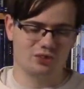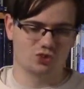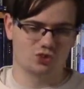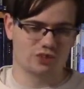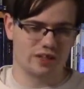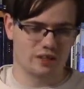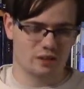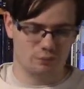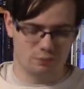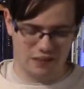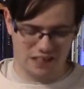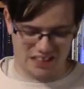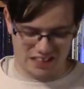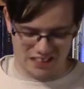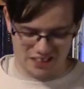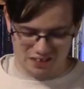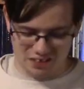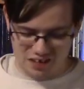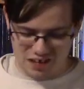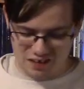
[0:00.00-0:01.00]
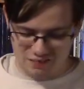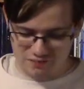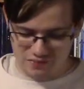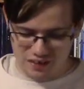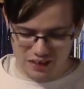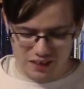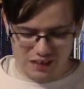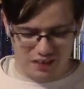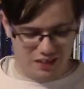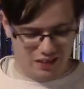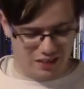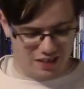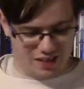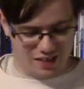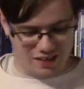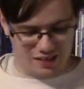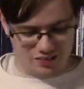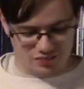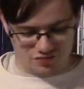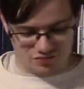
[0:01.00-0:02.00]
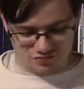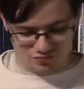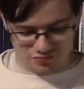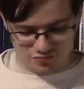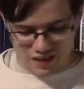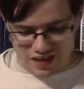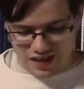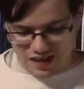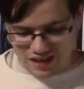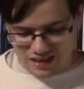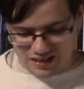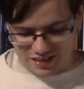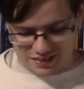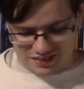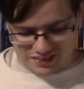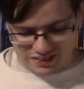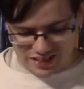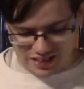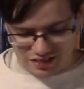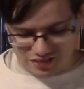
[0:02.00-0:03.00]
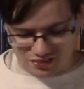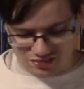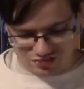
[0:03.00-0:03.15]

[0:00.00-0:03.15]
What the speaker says: to piss off, and as Ray gets out